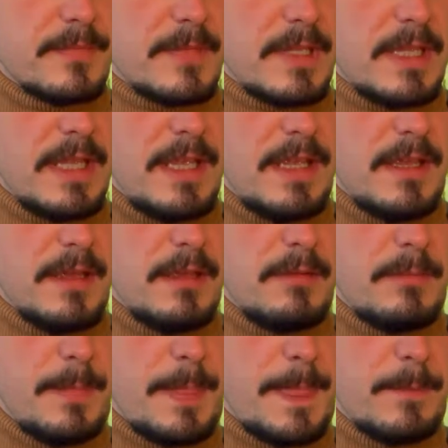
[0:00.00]

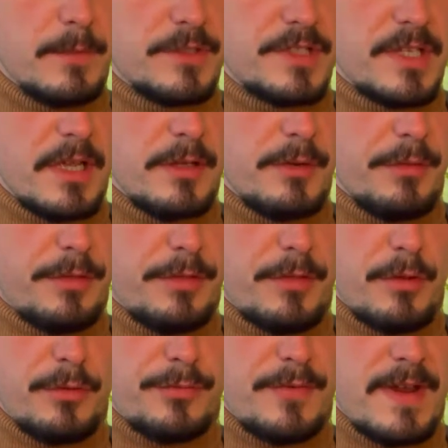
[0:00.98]
here we're starting on
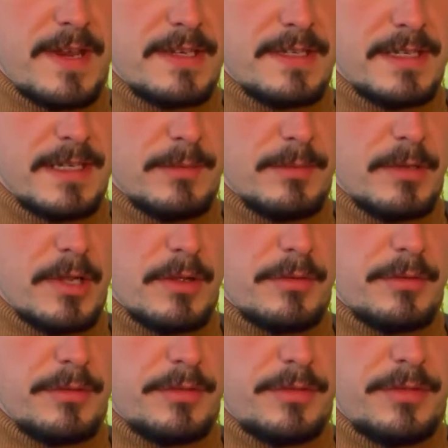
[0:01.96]
3rd fret D. We're
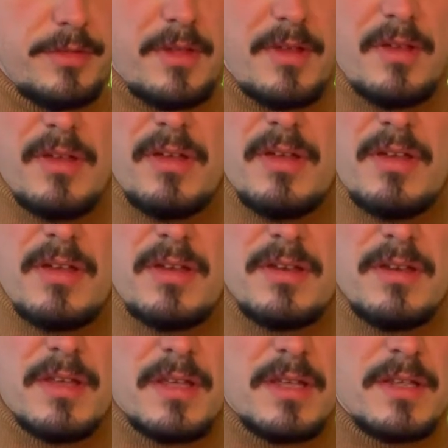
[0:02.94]
going
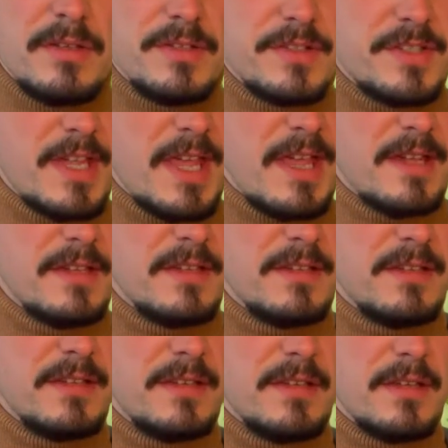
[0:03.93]
3rd,
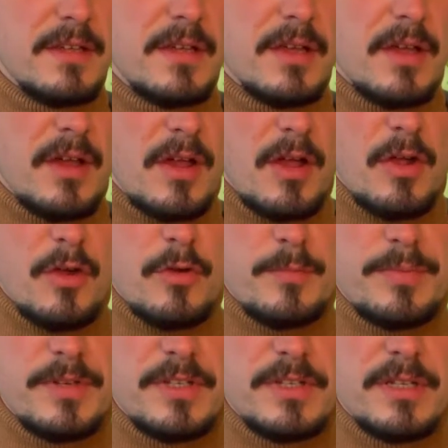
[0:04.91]
2nd,
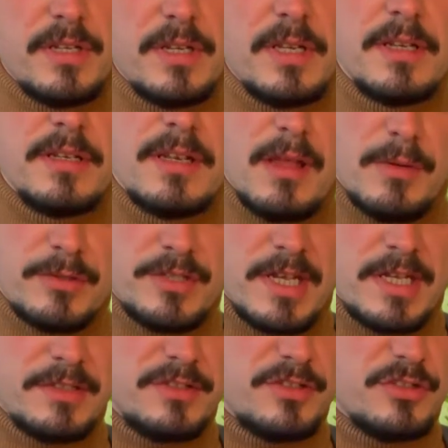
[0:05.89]
open. Now it
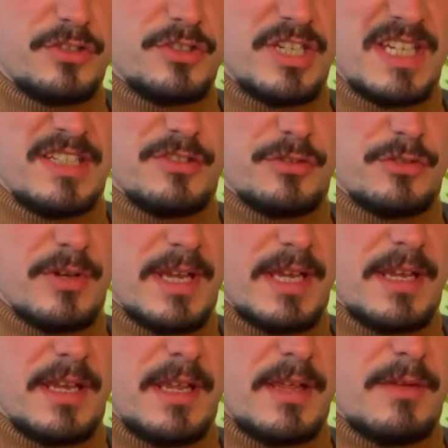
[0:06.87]
changes to G
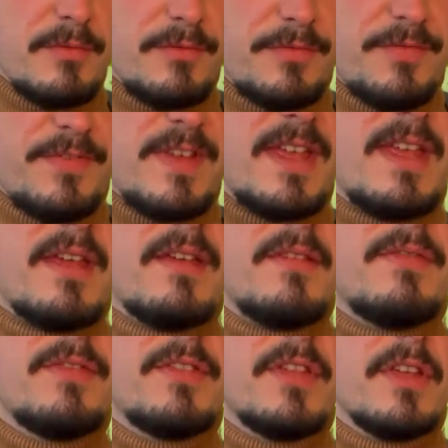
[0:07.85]
string,
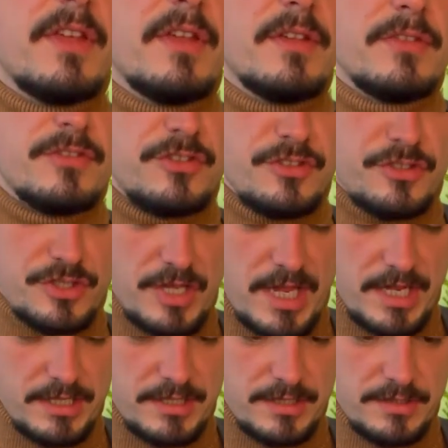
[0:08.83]
5th,
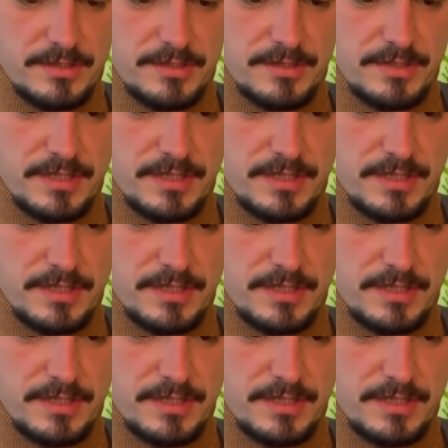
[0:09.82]
2nd.